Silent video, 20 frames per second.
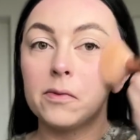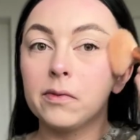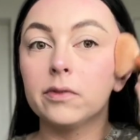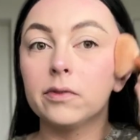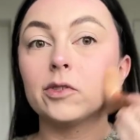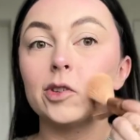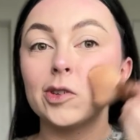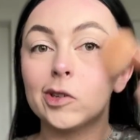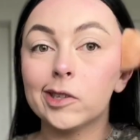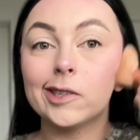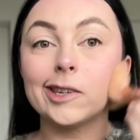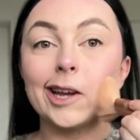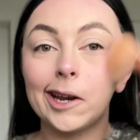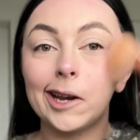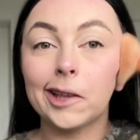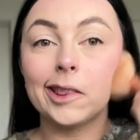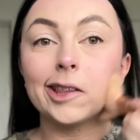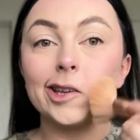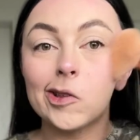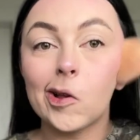Just
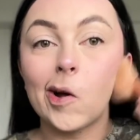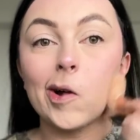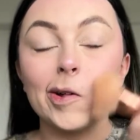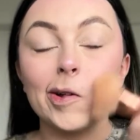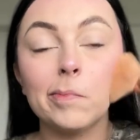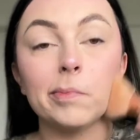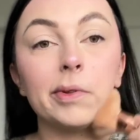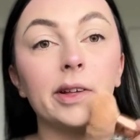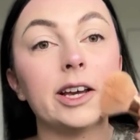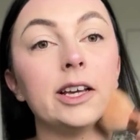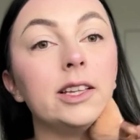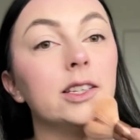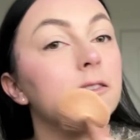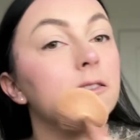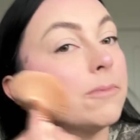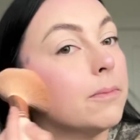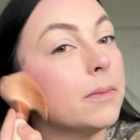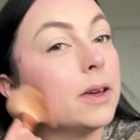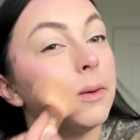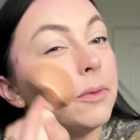setting this all in place,
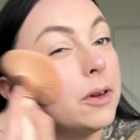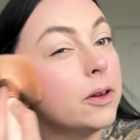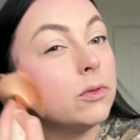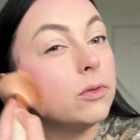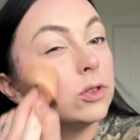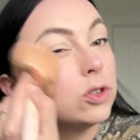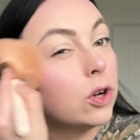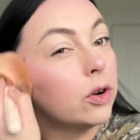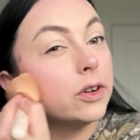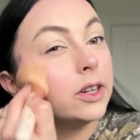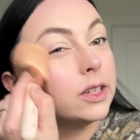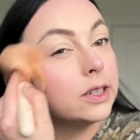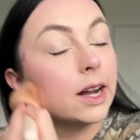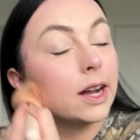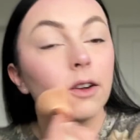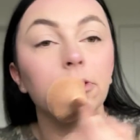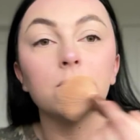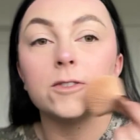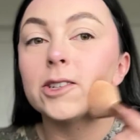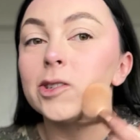and maybe it will tone it
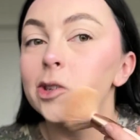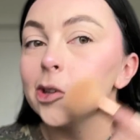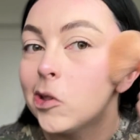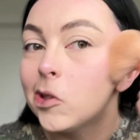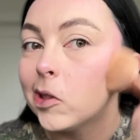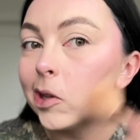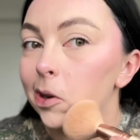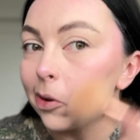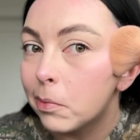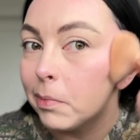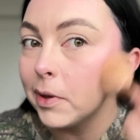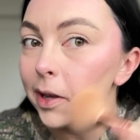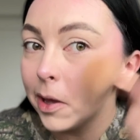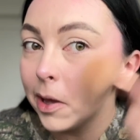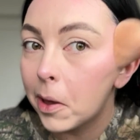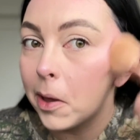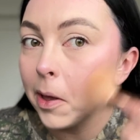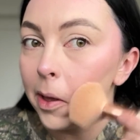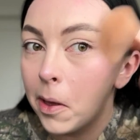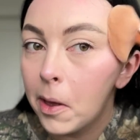down just a little bit,
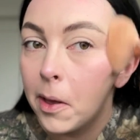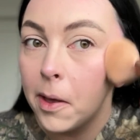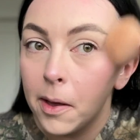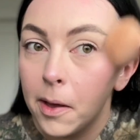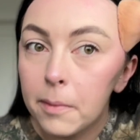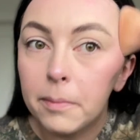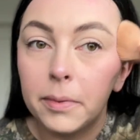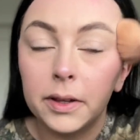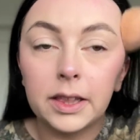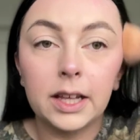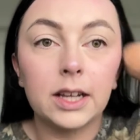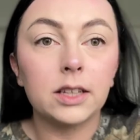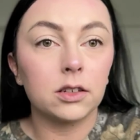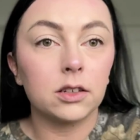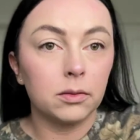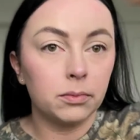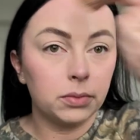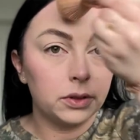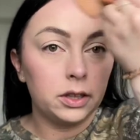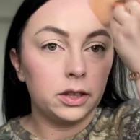but that's
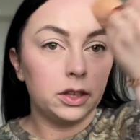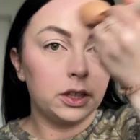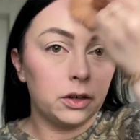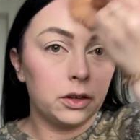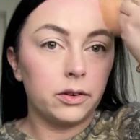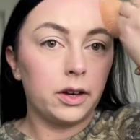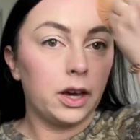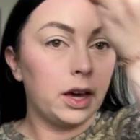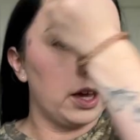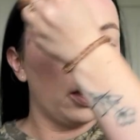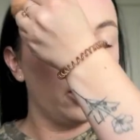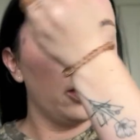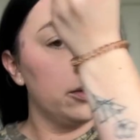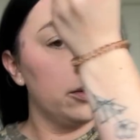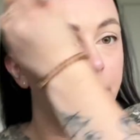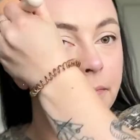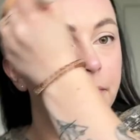completely okay.